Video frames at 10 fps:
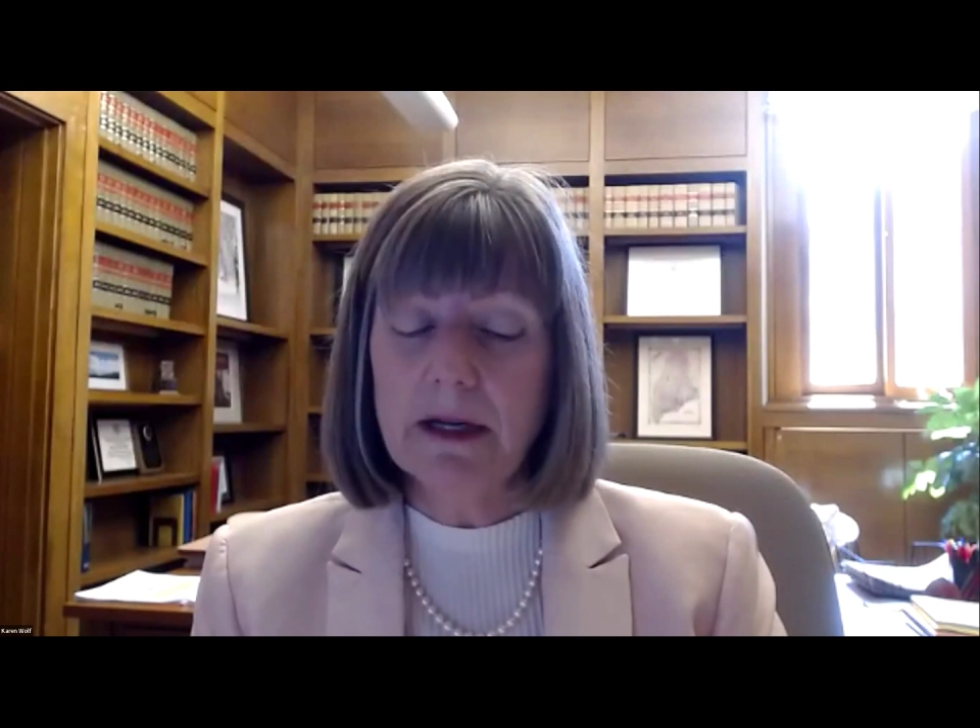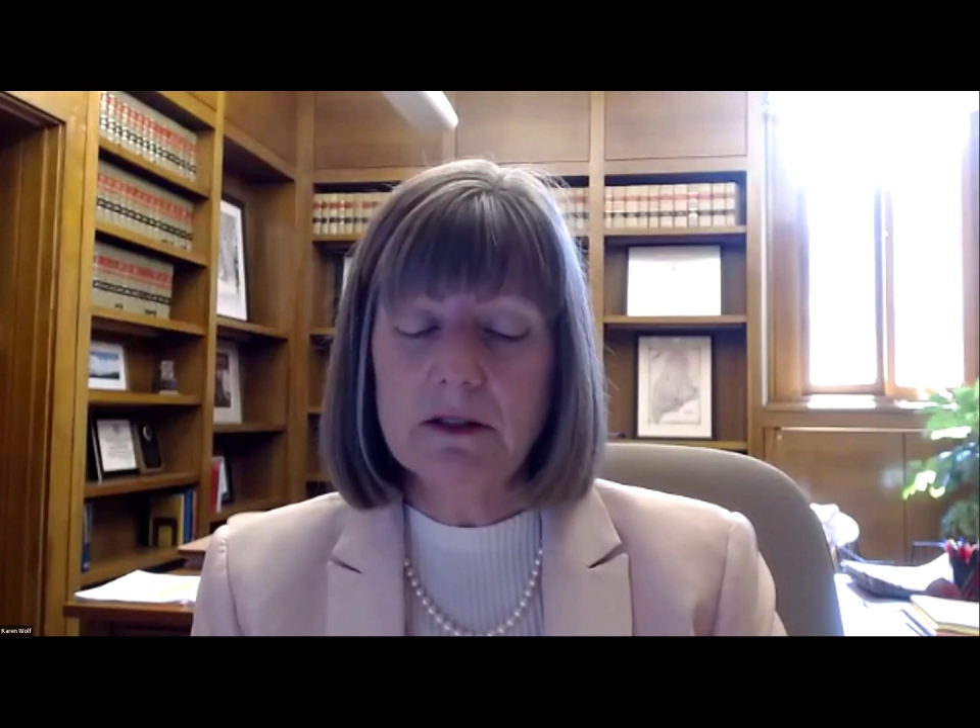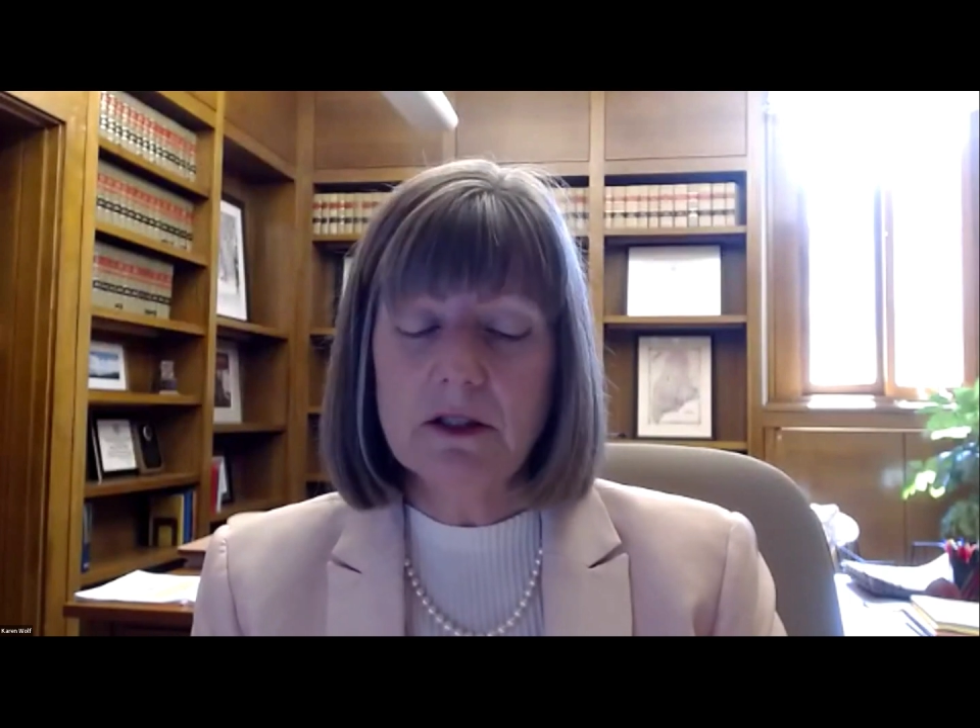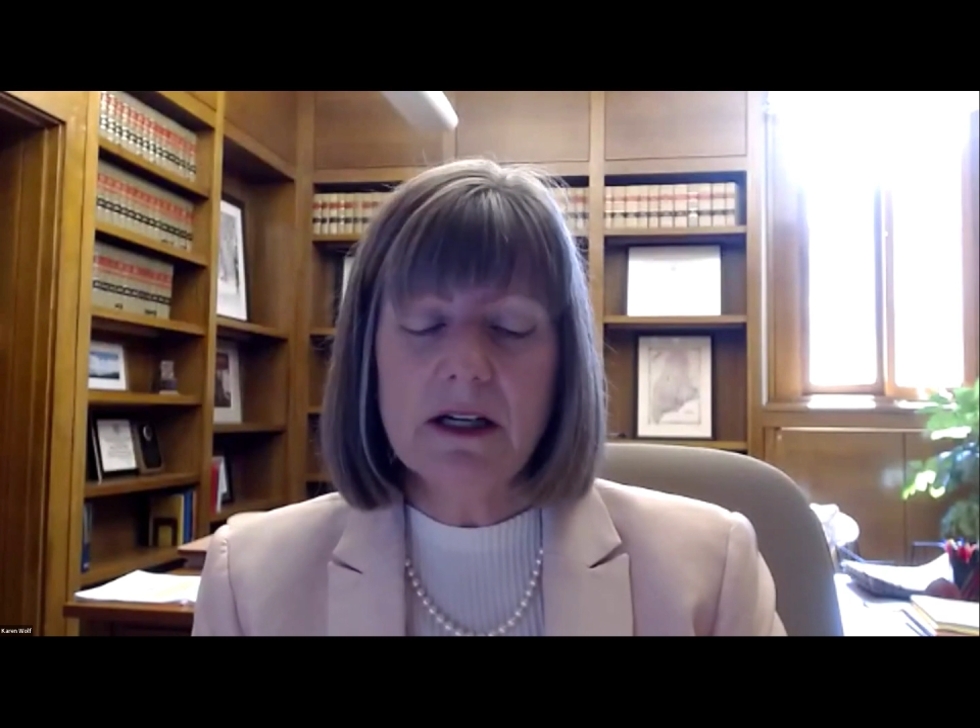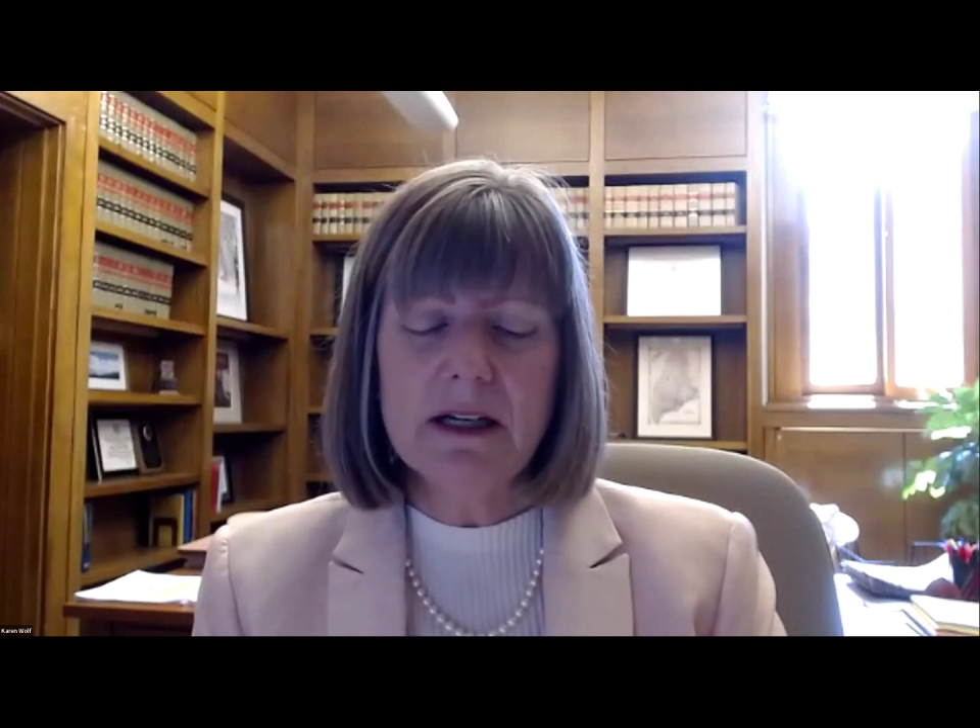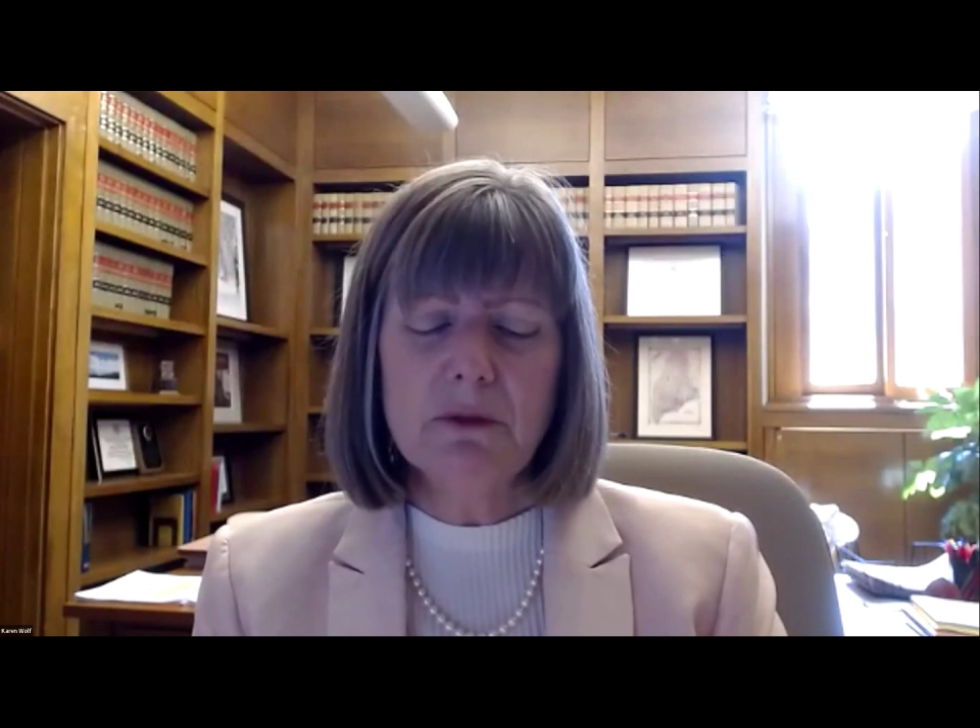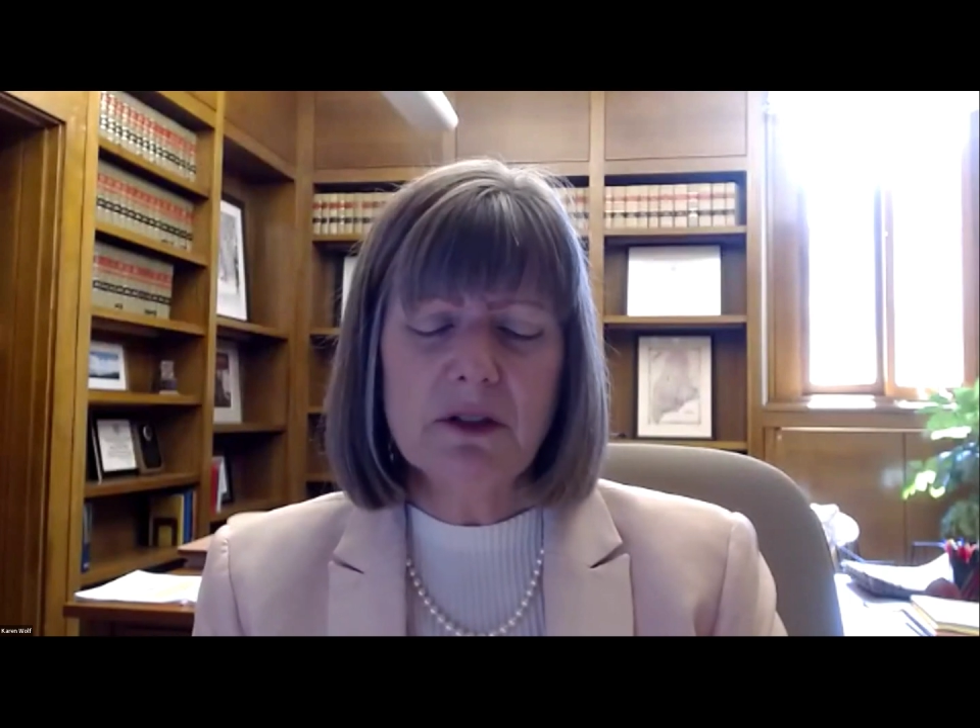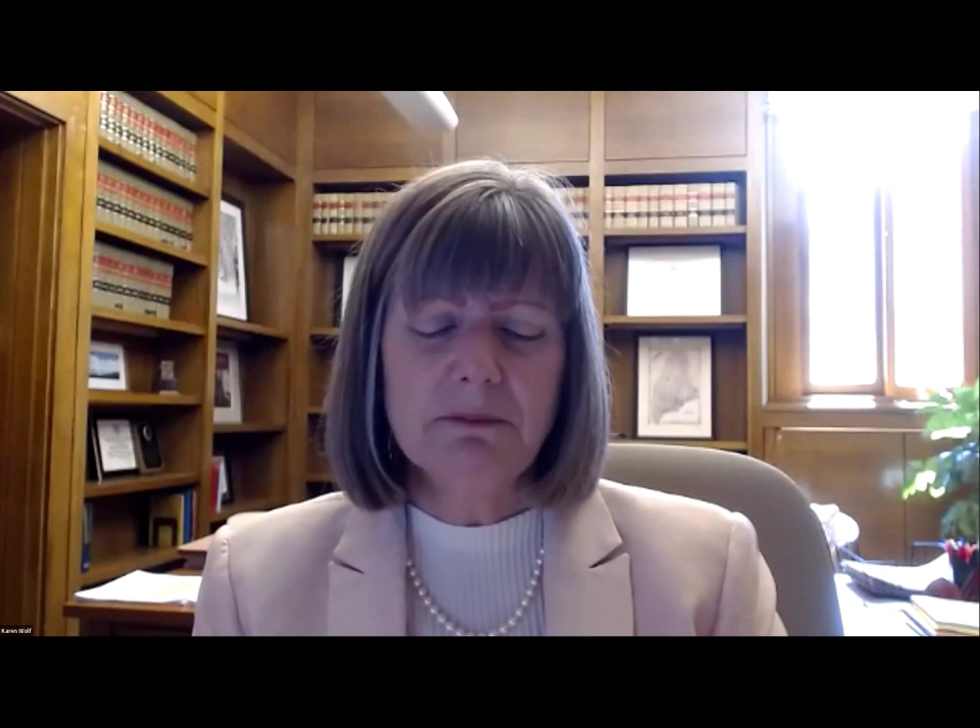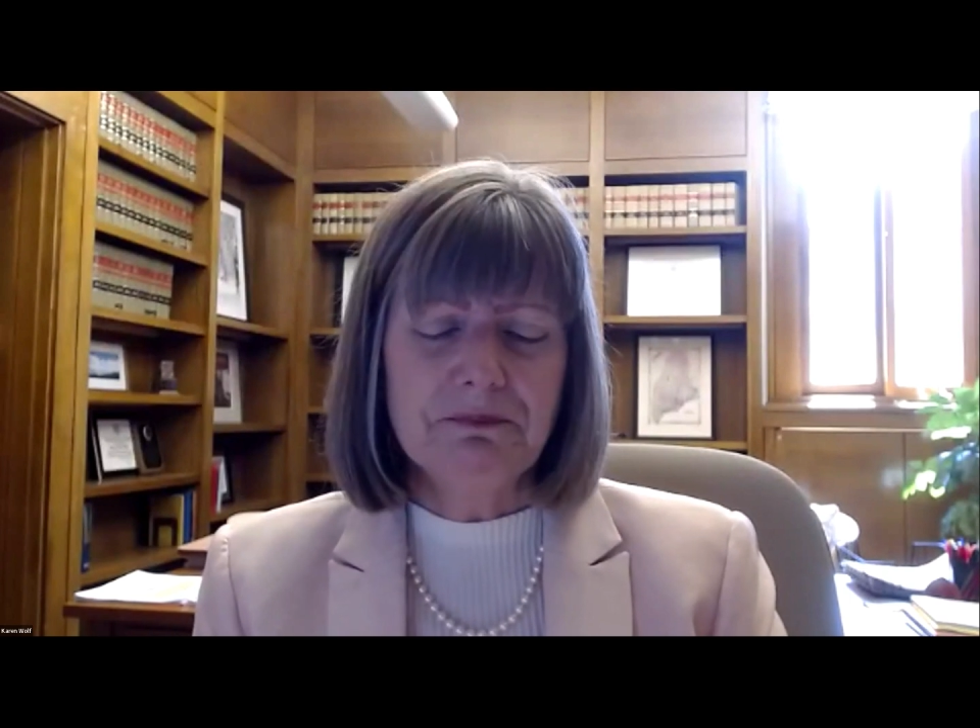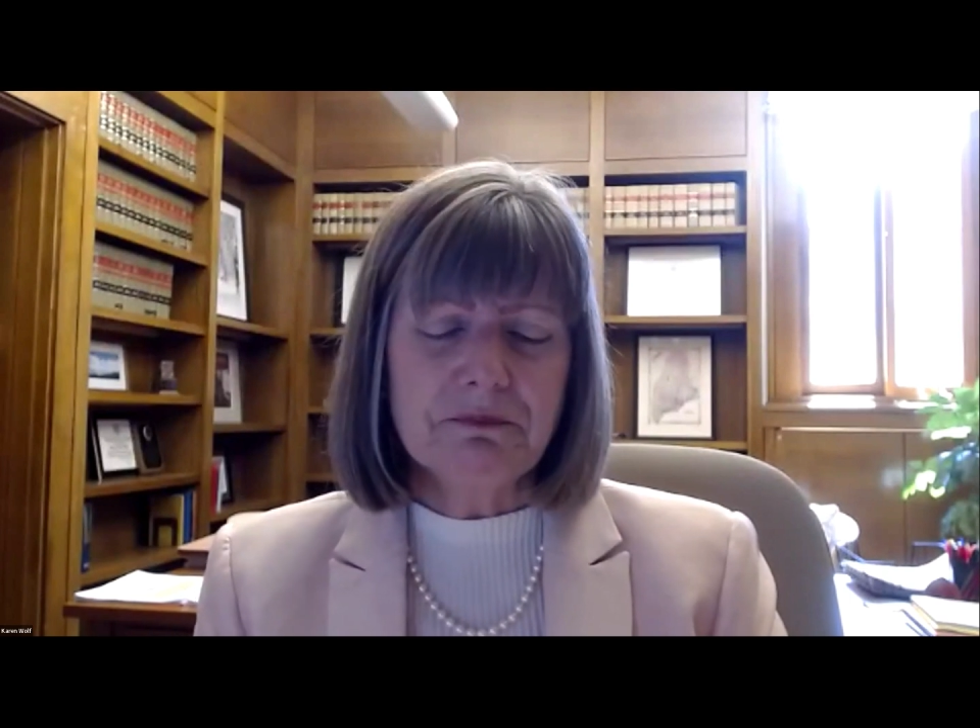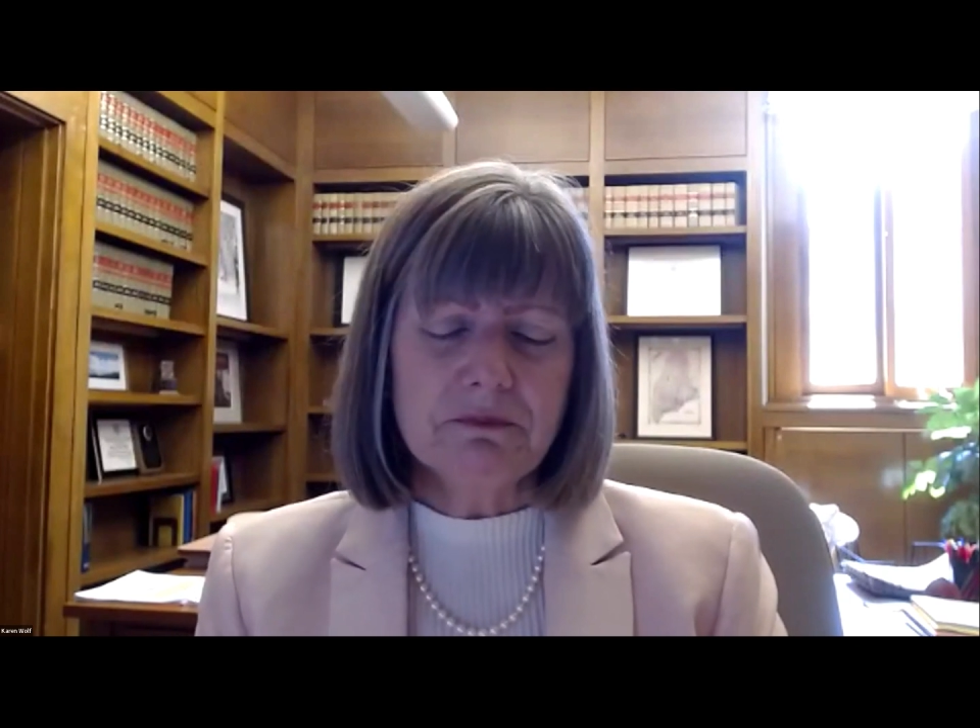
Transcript: at times